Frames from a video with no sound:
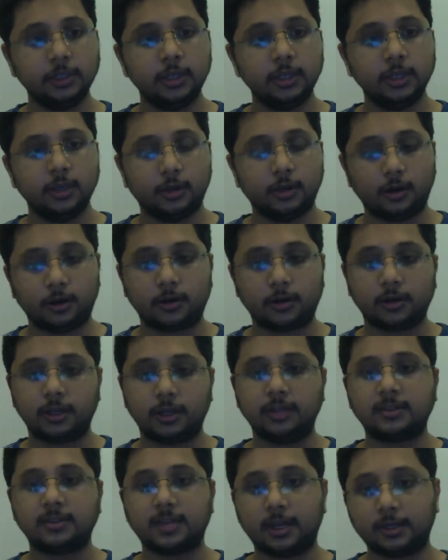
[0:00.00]
or
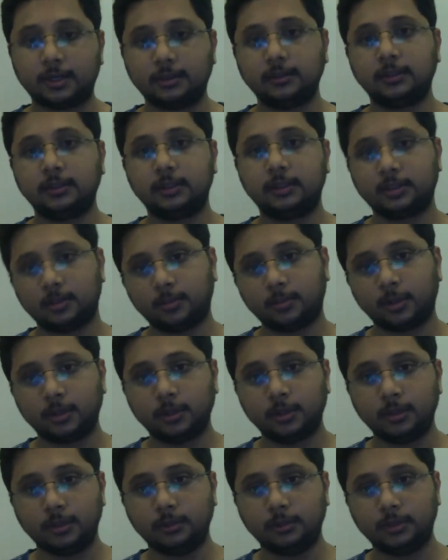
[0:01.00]
it's at the
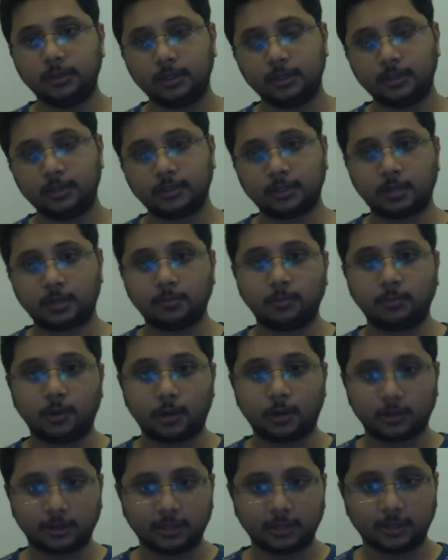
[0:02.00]

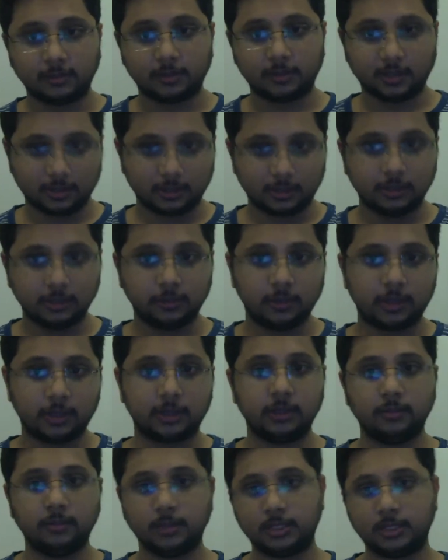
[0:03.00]
sub-organizational
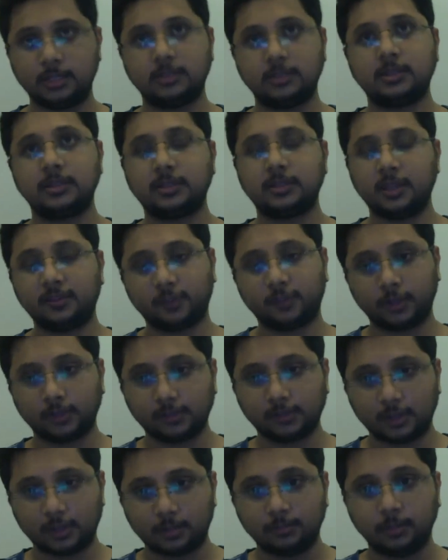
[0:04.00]
URL, which is, say, for
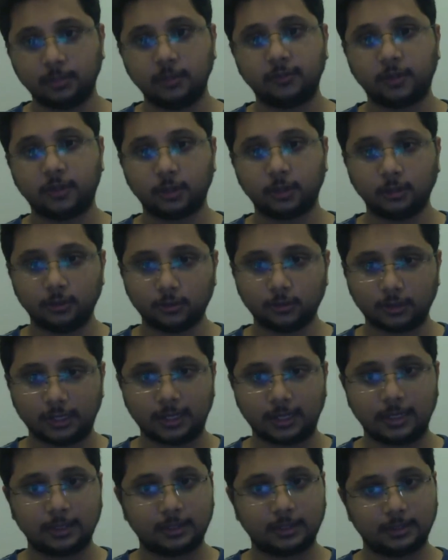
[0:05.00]
example, for
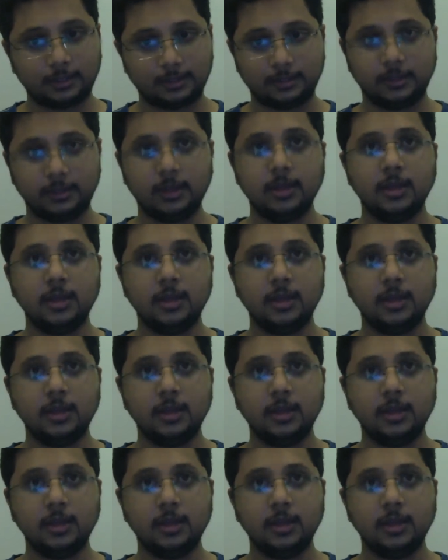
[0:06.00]
LOCLAC, and